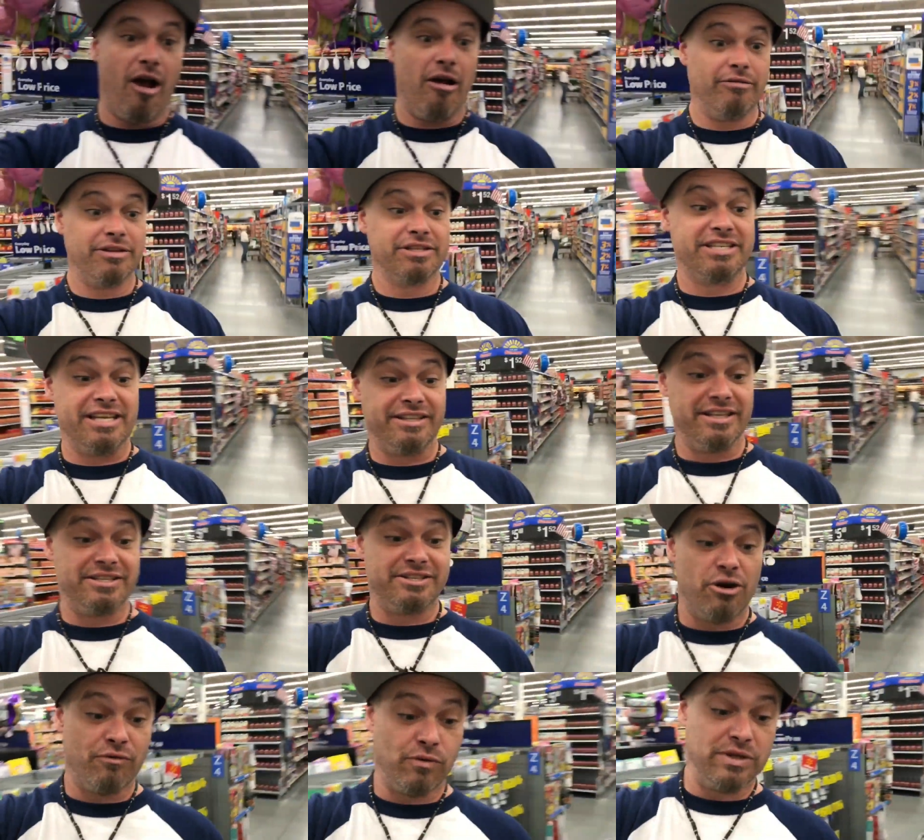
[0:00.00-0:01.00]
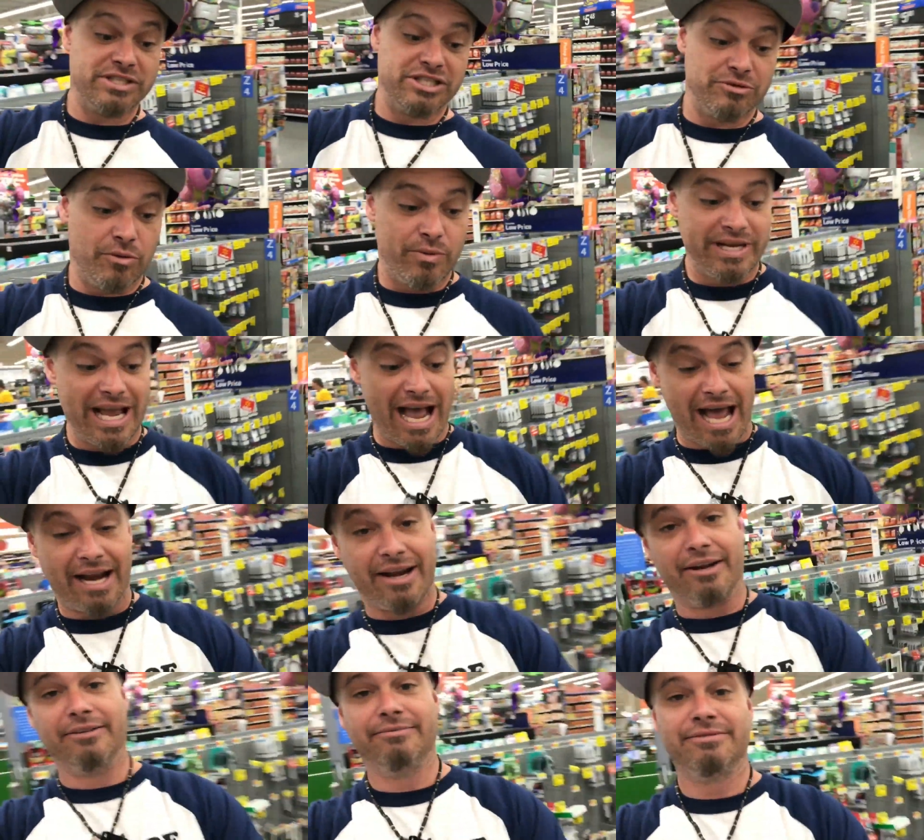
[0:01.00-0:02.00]
All right, let's get this over. Let's see what we got
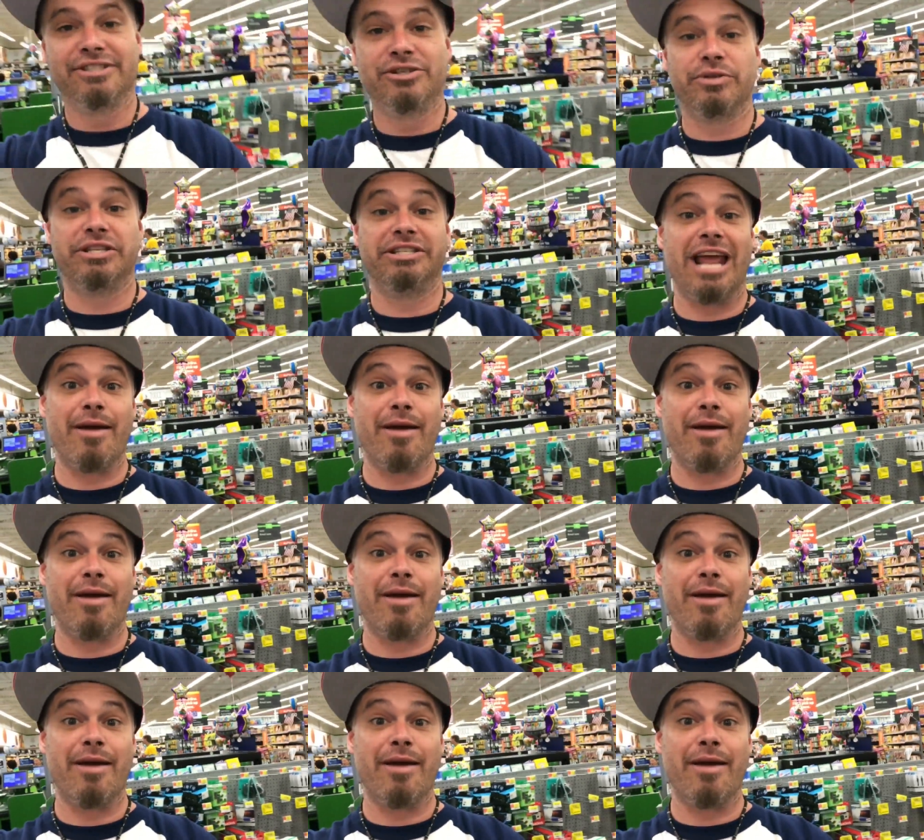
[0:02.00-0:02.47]
here. See what the